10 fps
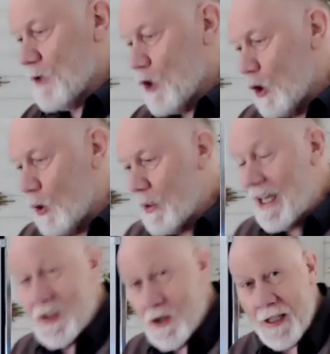
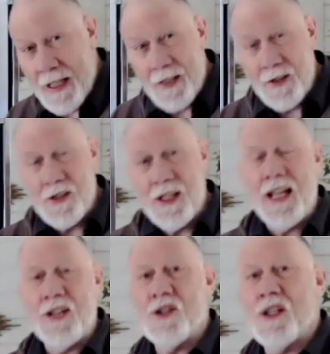co-educators and
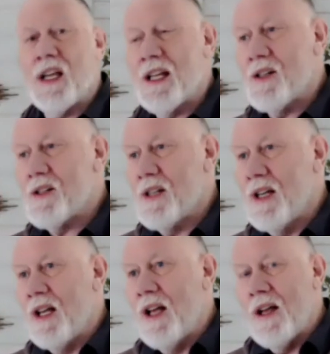educators,
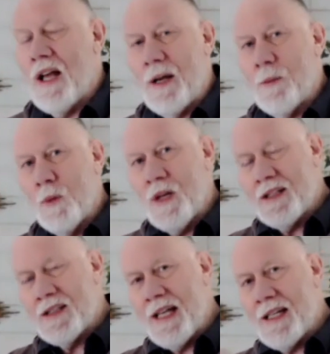we can
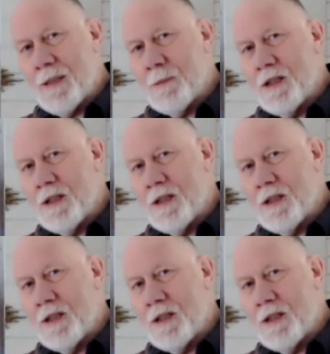take them a